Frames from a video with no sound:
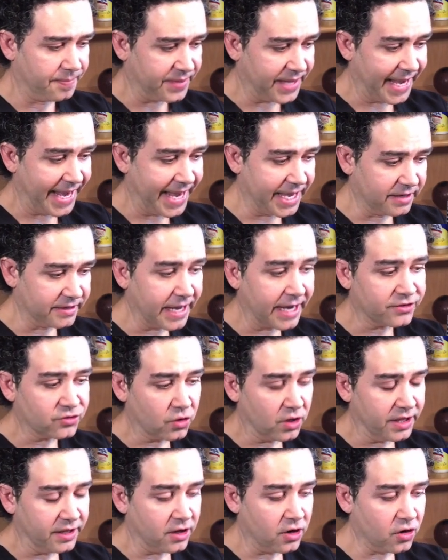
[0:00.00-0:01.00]
And
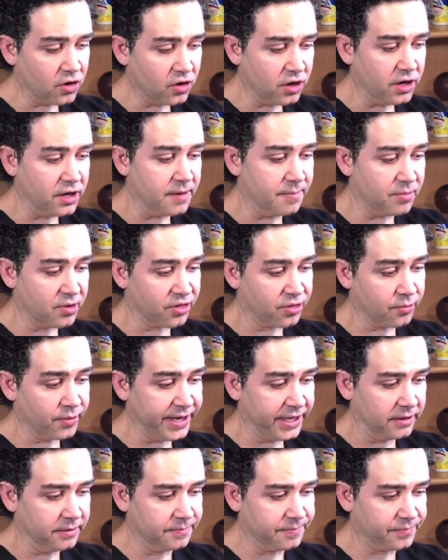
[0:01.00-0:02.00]
actually, they're number
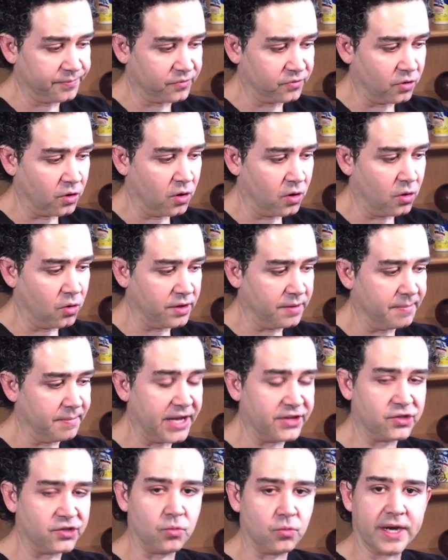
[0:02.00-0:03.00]
3. So
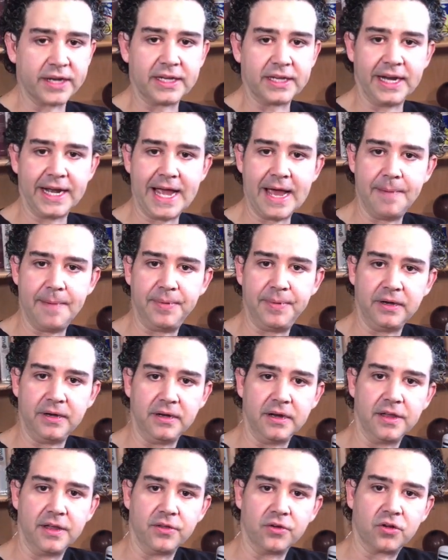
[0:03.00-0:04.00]
imagine what can happen
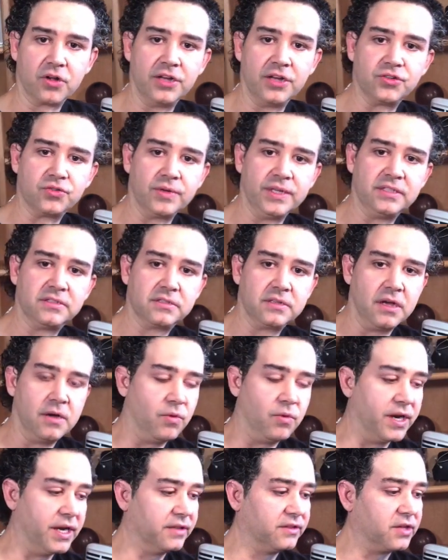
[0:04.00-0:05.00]
in other countries. I
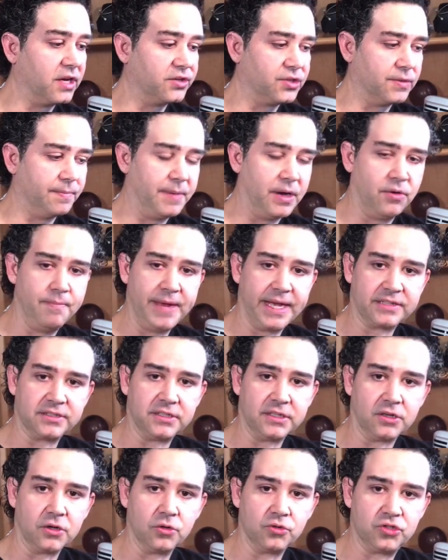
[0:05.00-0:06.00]
want to touch about
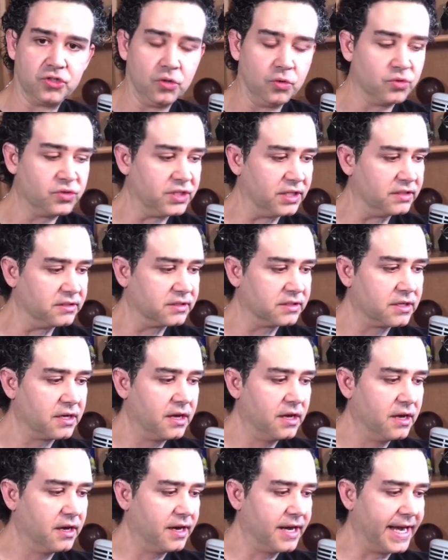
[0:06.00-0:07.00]
Mexico too, since
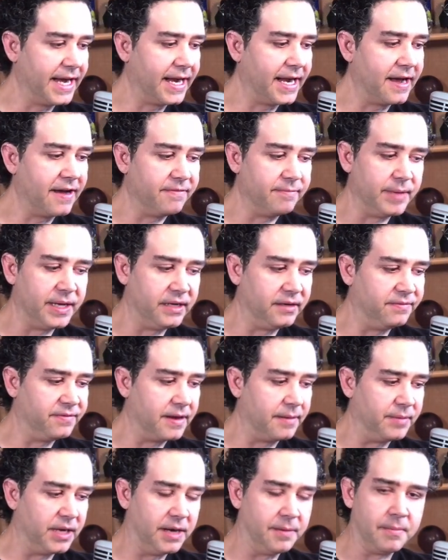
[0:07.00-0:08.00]
I have many
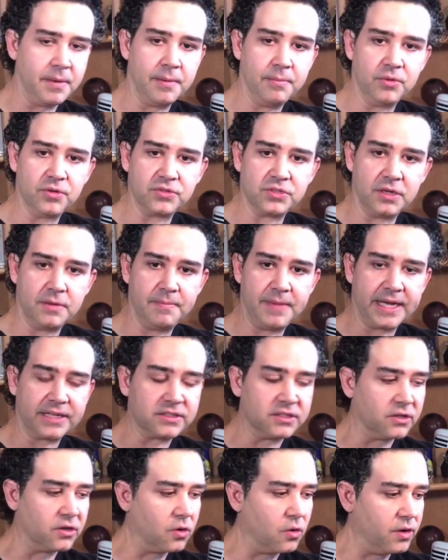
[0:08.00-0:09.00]
family members in
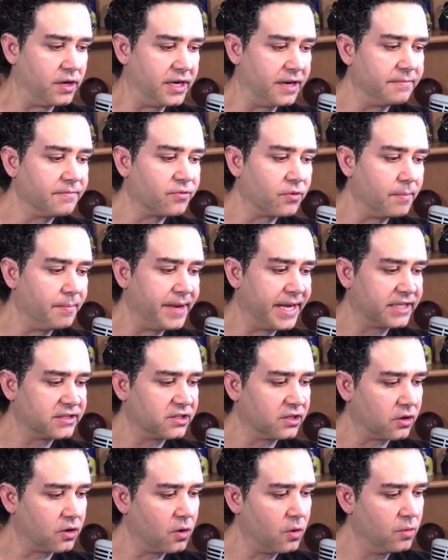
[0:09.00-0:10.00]
Mexico and I'm from
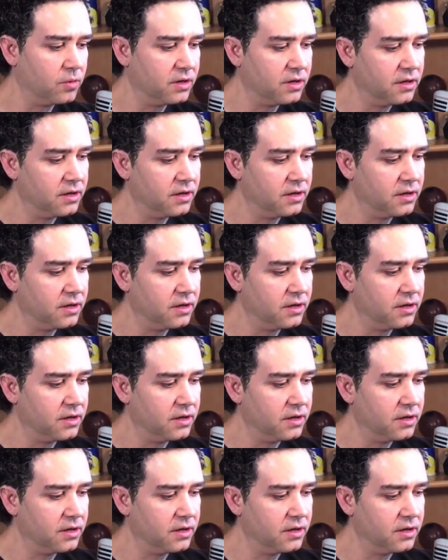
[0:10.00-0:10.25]
Mexico,